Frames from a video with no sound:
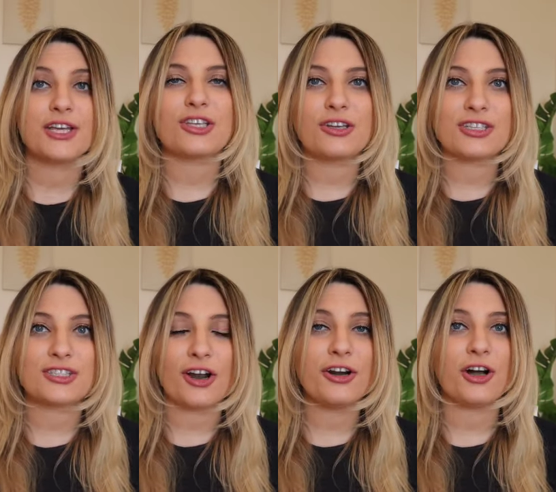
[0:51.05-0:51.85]
So to
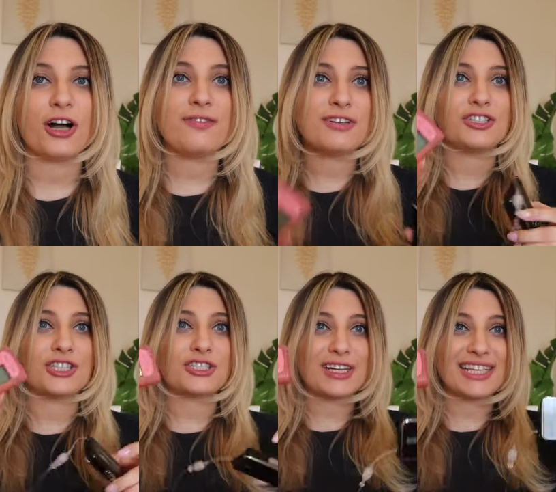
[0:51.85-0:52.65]
start off,
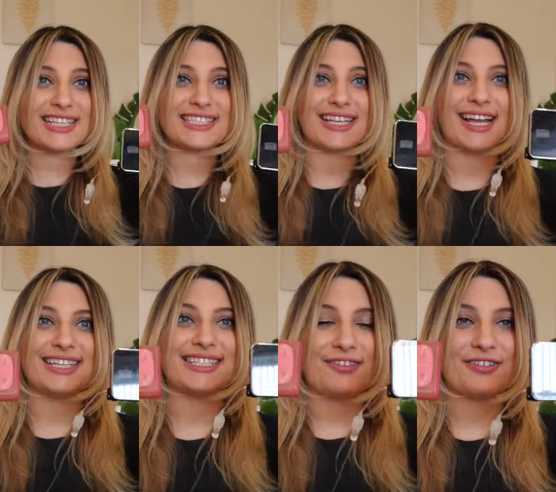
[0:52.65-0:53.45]
just look at the
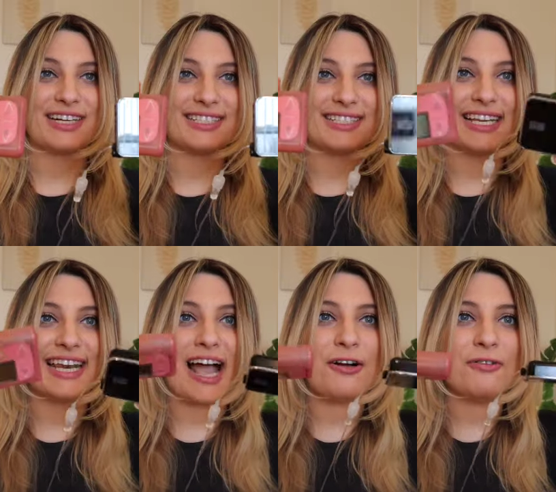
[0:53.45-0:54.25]
size difference
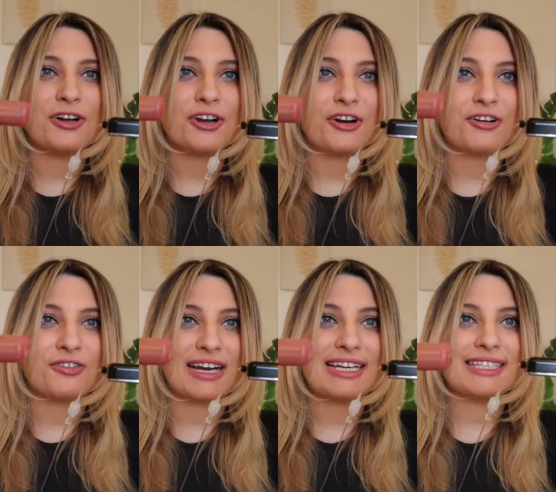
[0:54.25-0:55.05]
and how
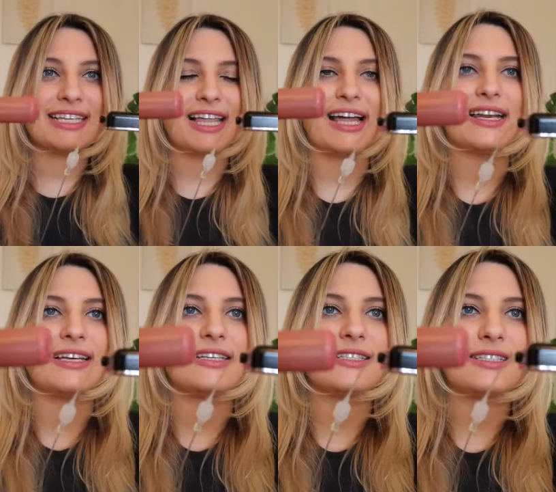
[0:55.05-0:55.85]
crazy
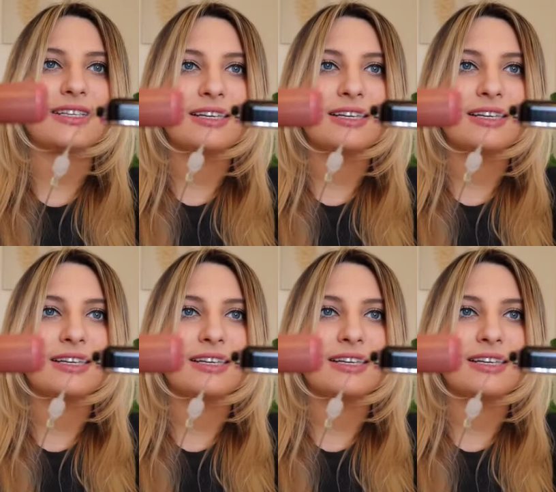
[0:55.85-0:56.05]
that is.